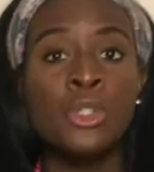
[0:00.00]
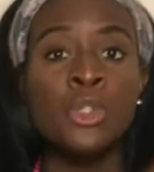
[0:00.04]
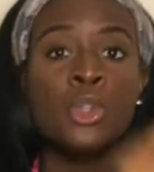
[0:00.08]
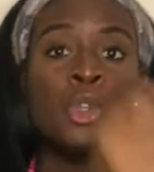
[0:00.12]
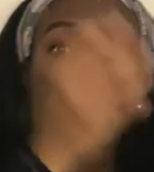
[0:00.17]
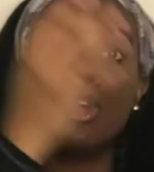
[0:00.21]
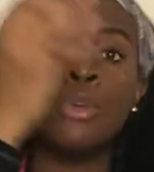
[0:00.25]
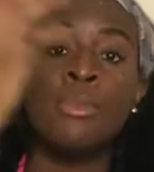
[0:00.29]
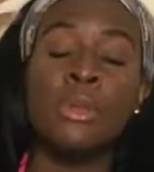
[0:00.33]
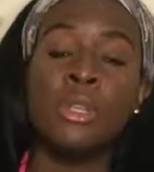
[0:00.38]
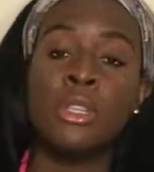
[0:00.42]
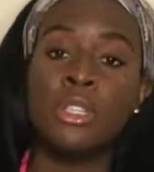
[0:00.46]
So you're
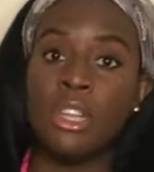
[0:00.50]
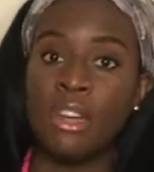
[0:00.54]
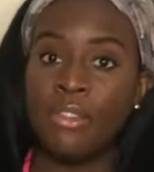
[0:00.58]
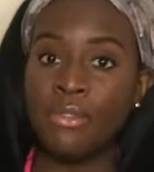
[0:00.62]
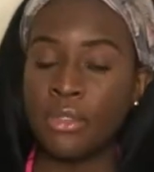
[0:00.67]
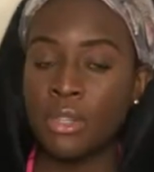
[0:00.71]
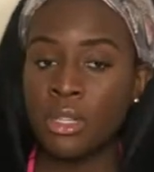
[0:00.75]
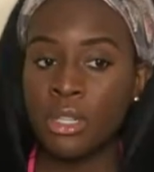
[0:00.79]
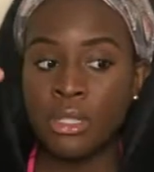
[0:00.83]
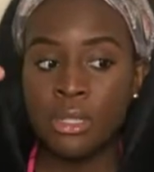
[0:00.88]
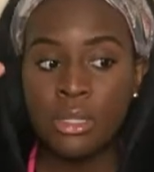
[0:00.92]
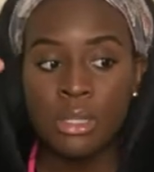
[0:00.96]
gonna be
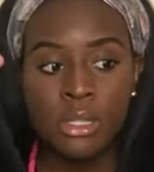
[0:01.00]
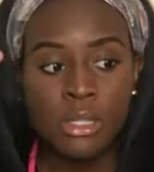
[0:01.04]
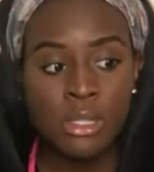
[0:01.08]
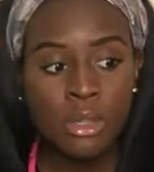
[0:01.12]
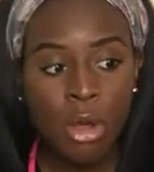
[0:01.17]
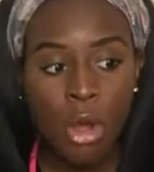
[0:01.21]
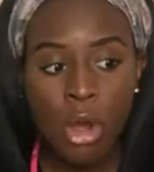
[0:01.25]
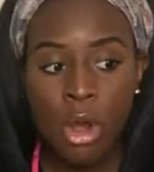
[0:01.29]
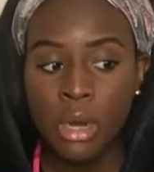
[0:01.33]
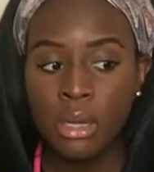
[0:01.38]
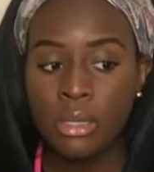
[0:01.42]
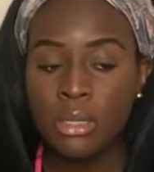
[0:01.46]
definitely listening to
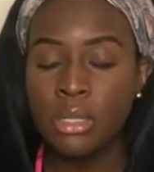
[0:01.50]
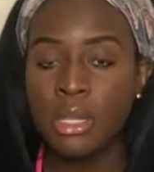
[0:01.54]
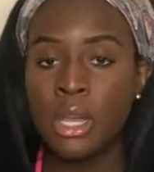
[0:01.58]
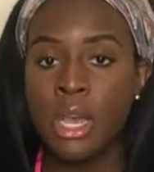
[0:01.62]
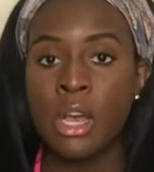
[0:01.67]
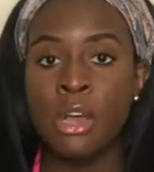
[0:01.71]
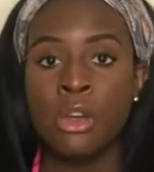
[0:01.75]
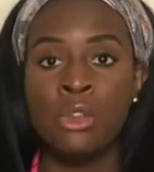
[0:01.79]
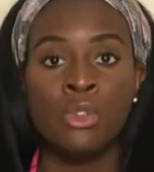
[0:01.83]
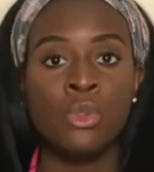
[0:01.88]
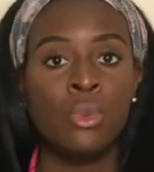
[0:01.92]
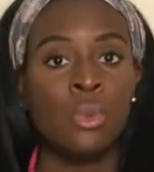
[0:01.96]
heart sounds.